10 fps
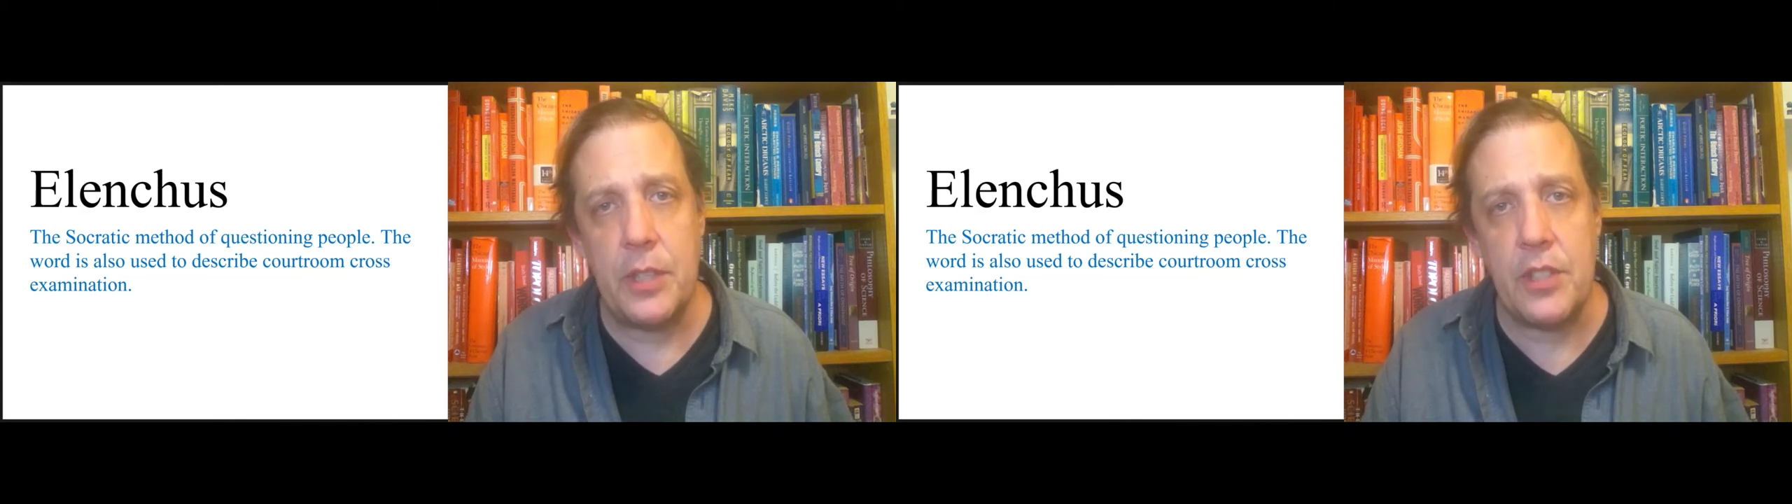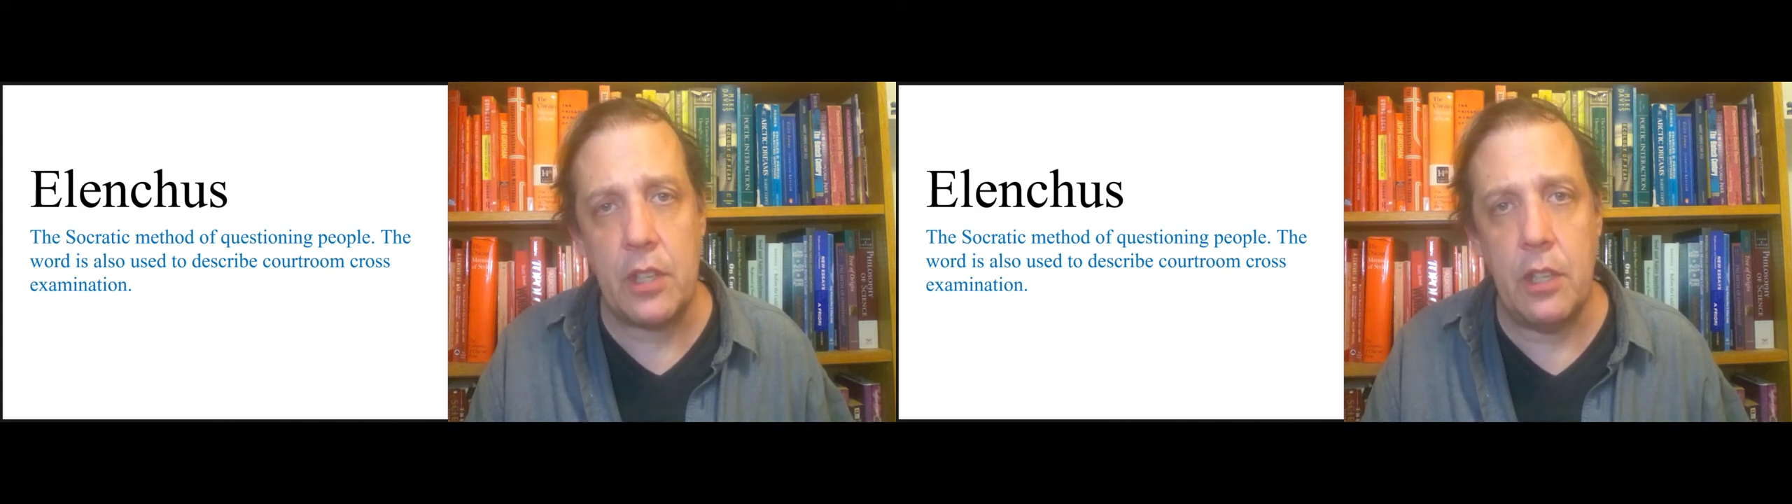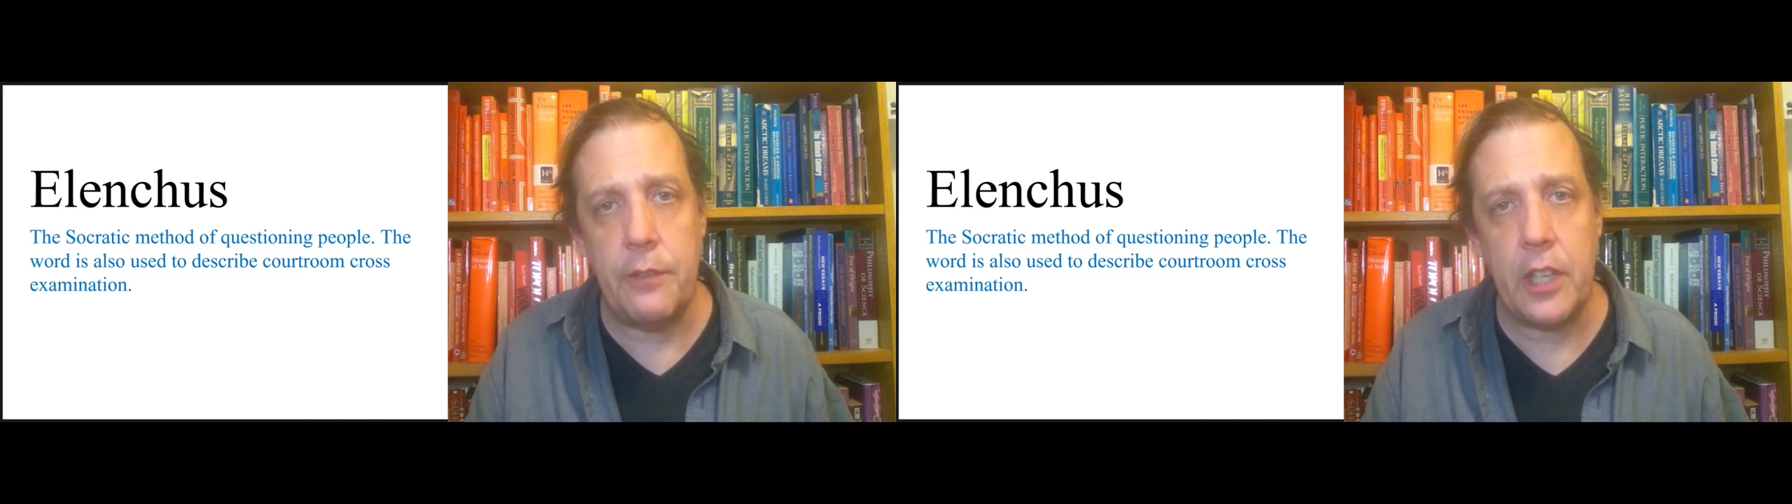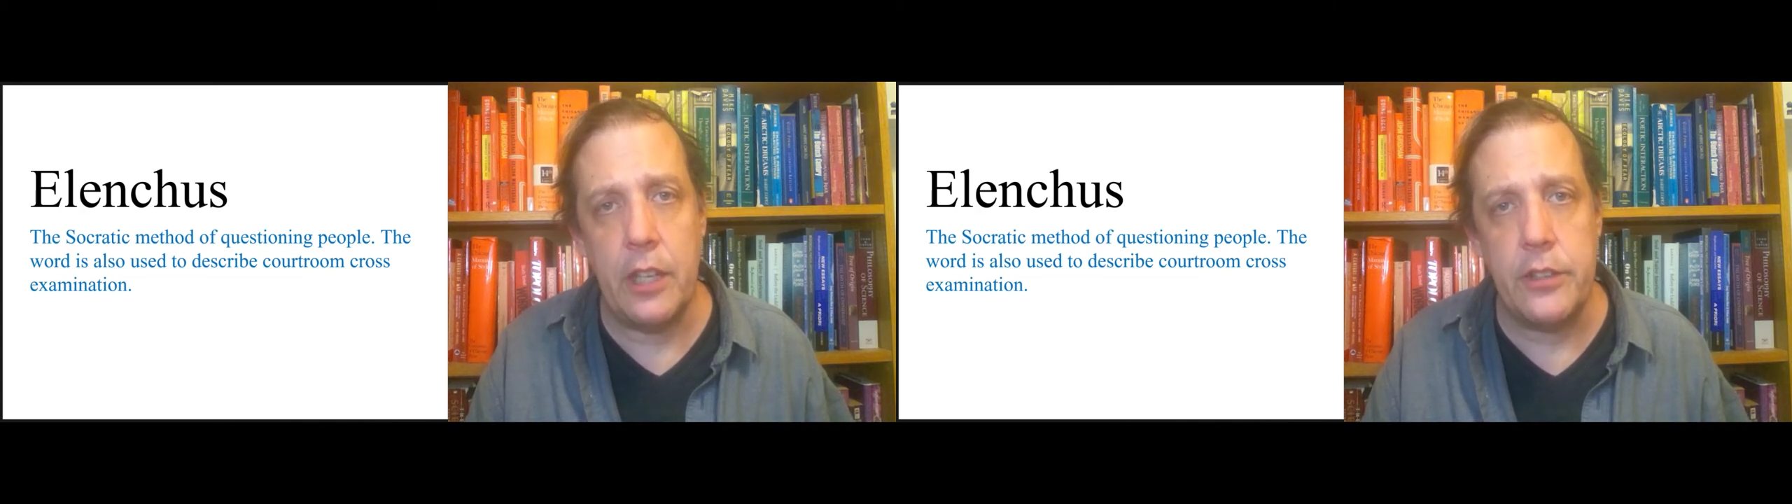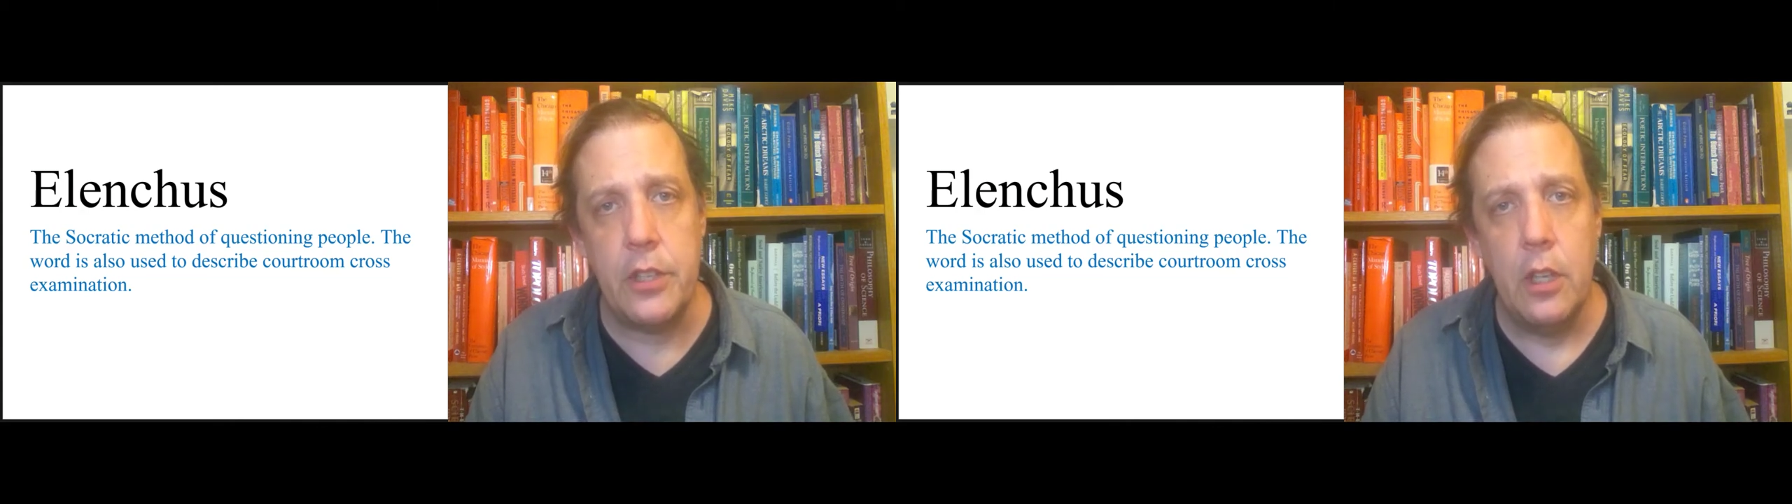
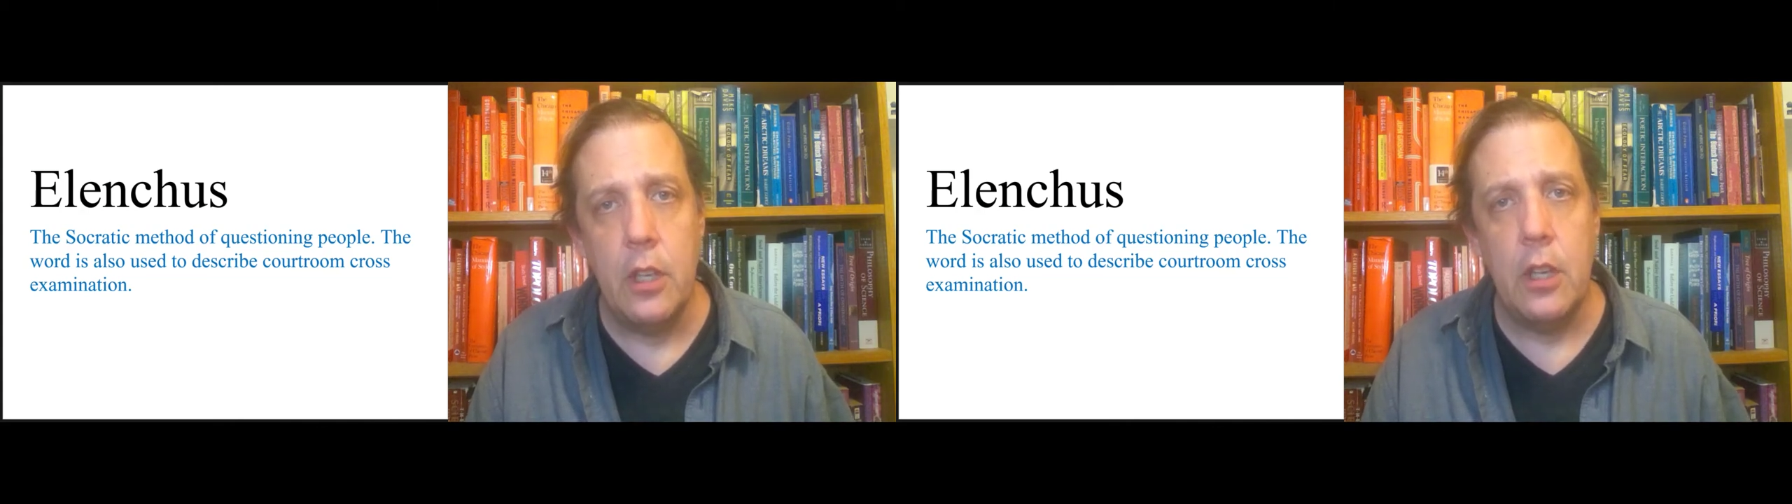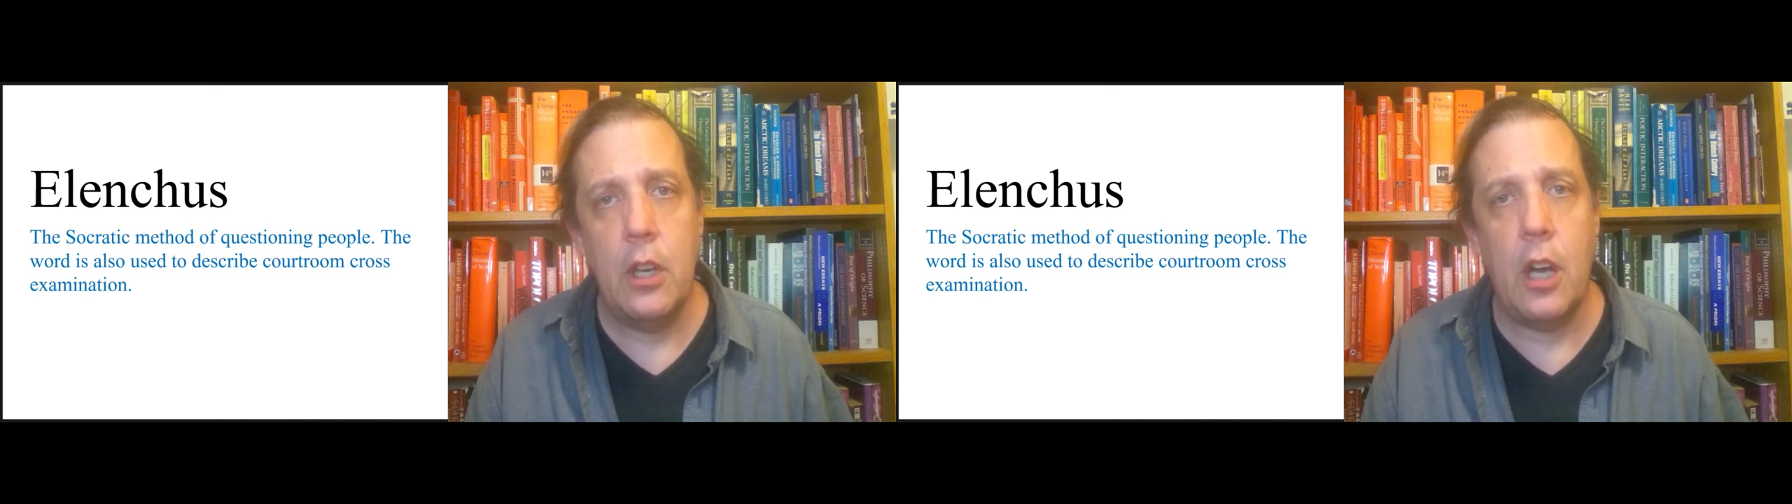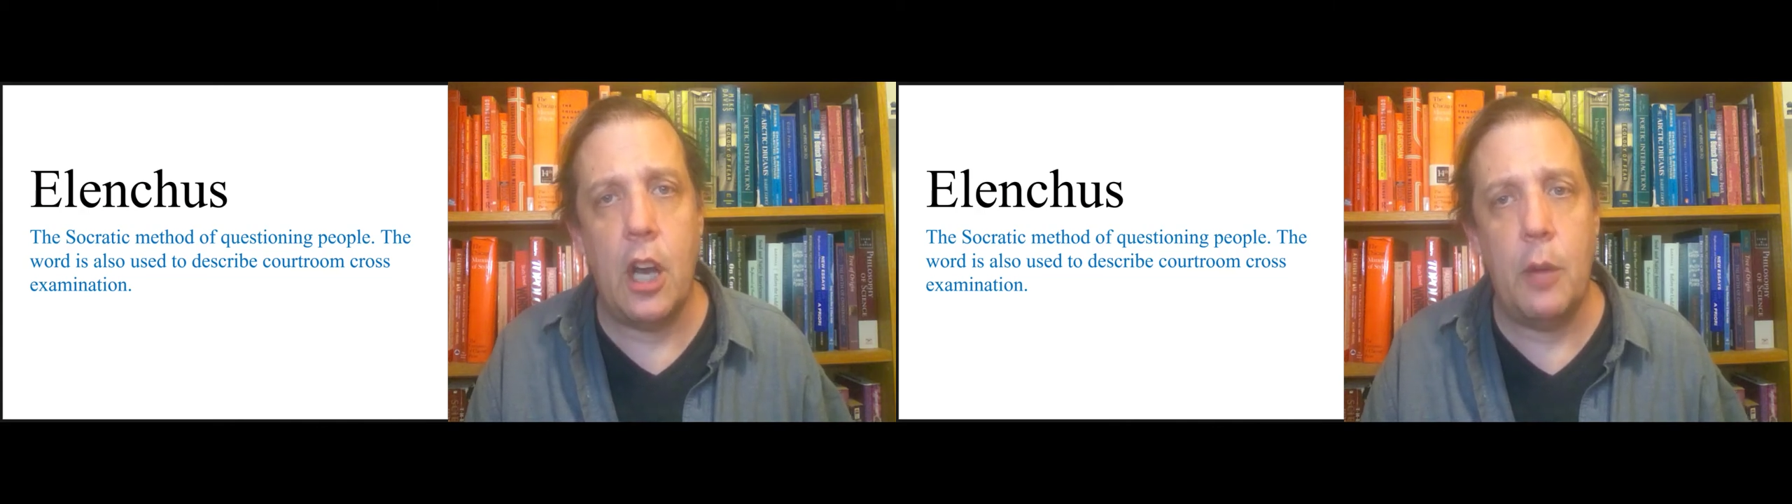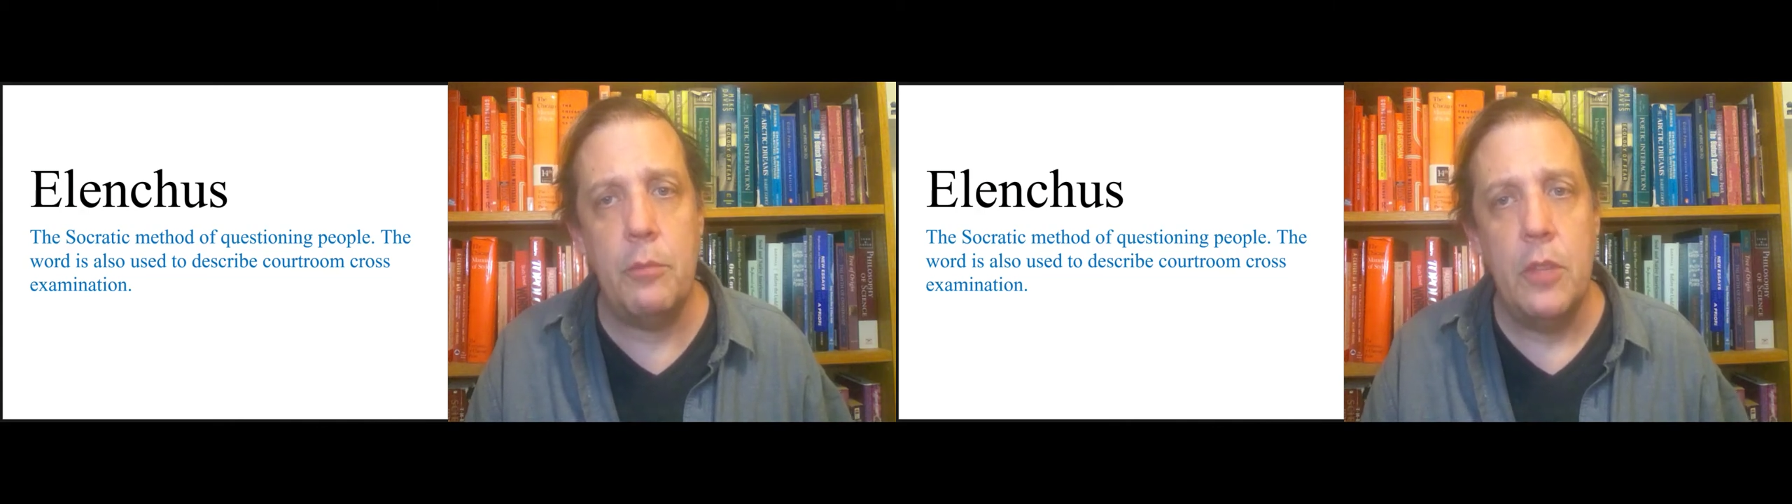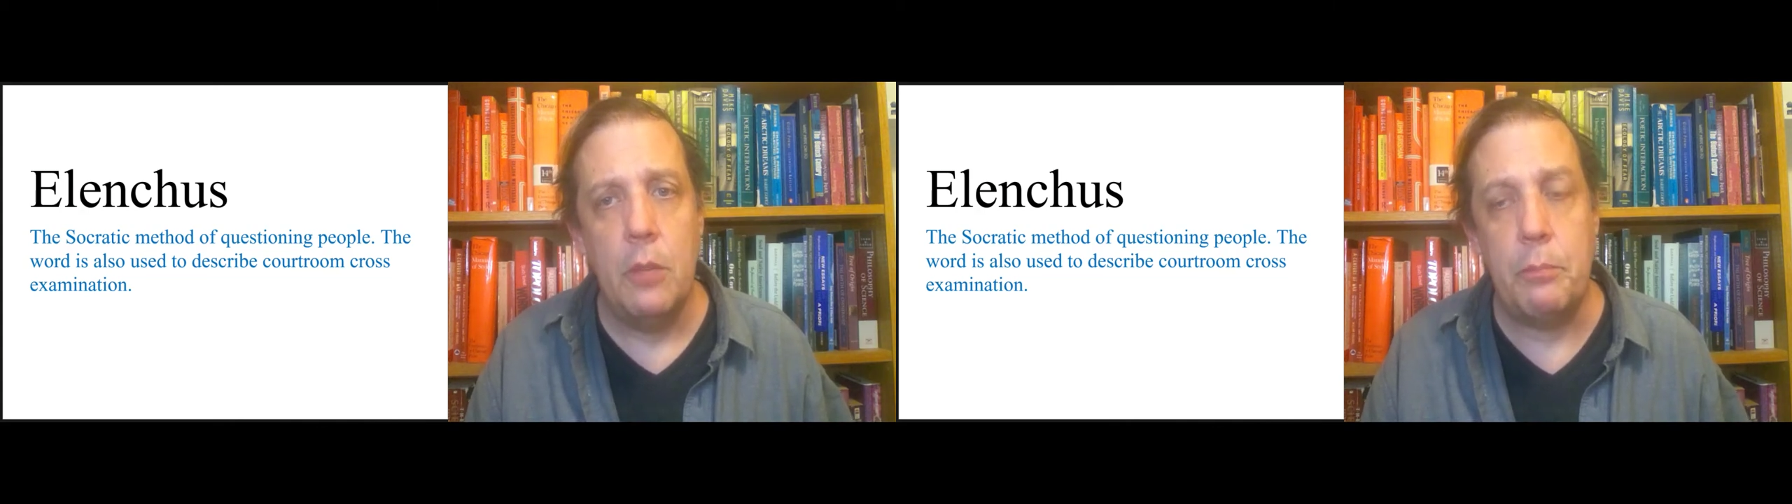significant um,